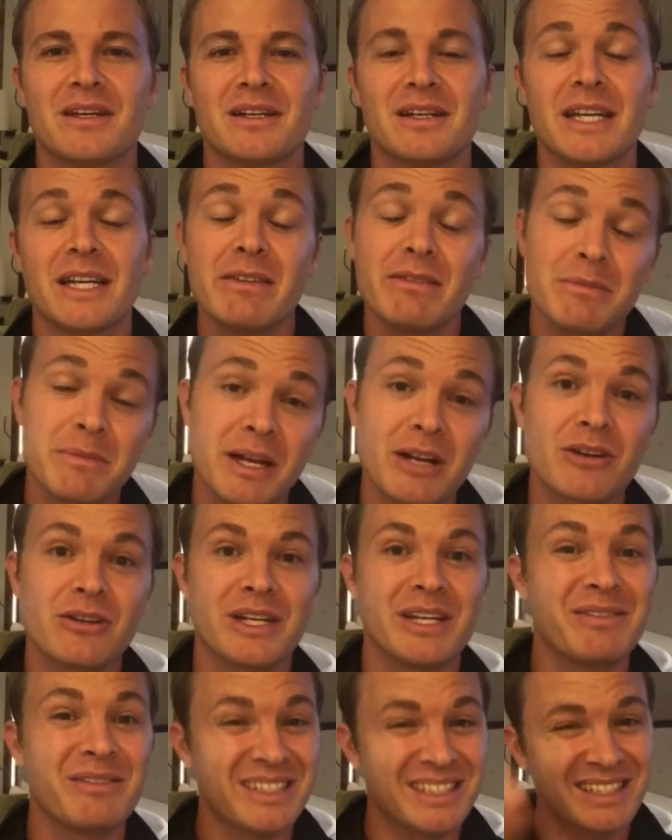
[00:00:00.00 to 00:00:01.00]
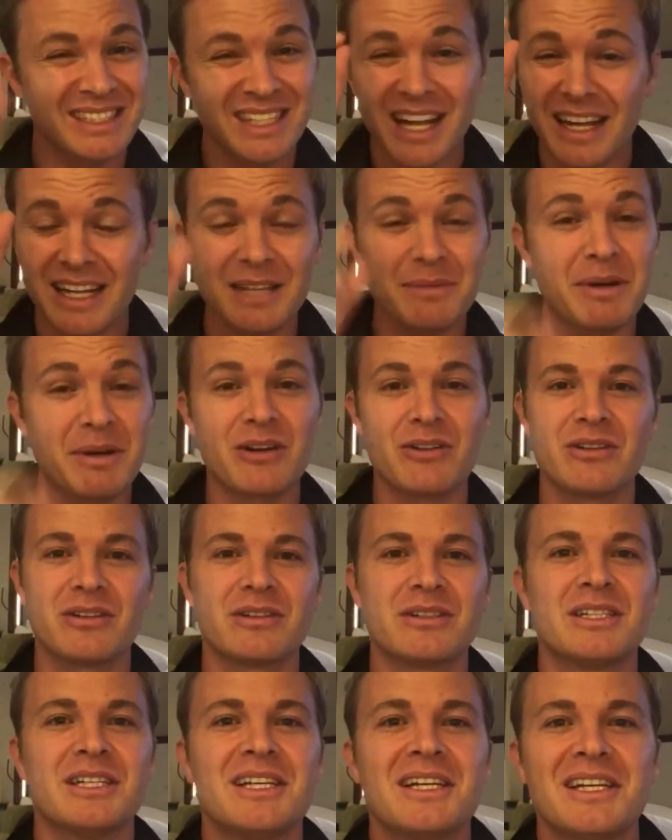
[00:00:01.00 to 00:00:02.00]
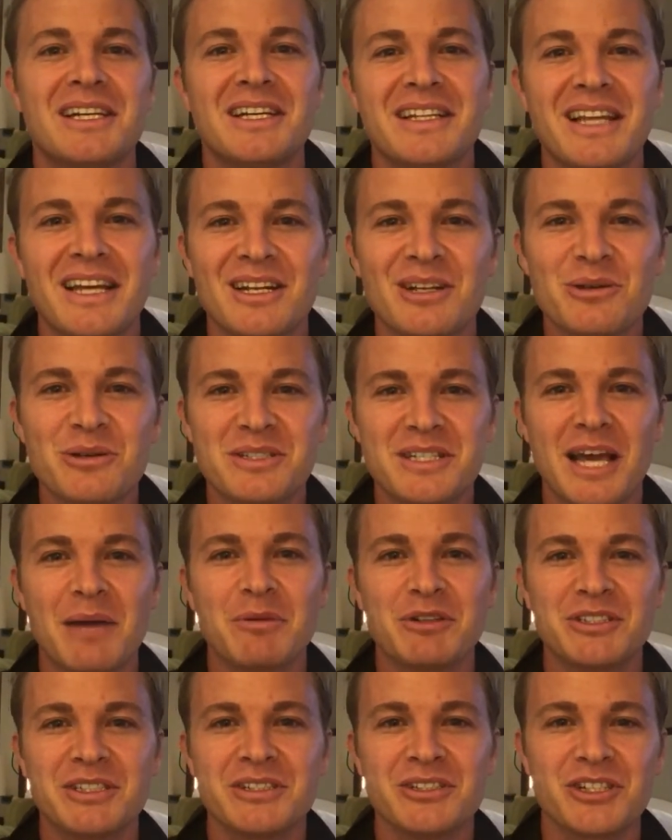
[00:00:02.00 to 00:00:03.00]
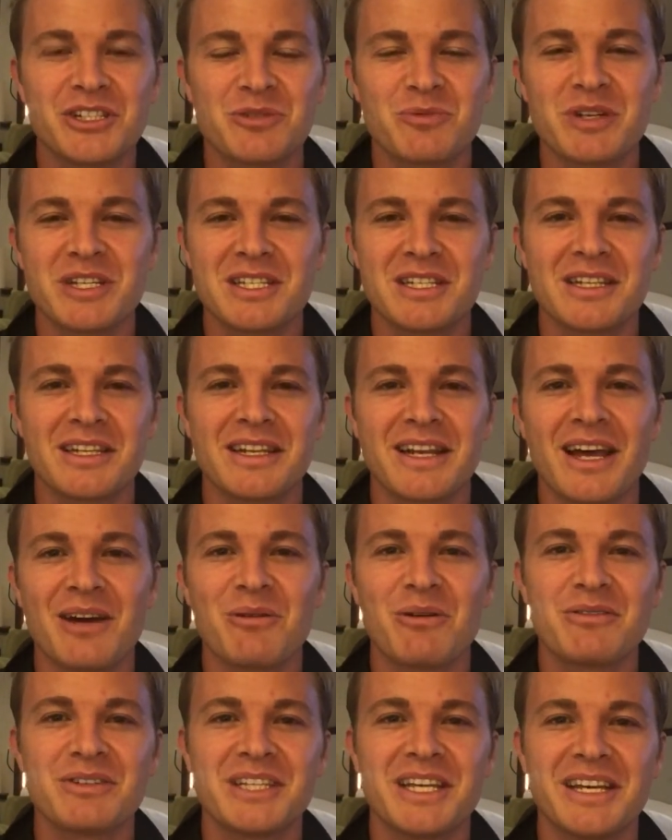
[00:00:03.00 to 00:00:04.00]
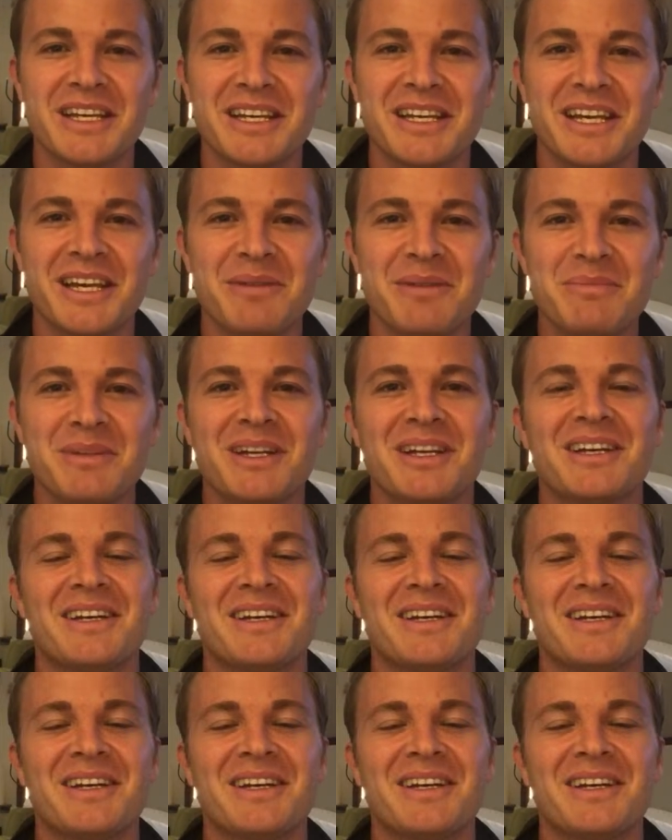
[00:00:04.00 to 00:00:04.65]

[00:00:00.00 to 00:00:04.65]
Even better, even slightly better than Lewis Hamilton, just recently now overtaking him.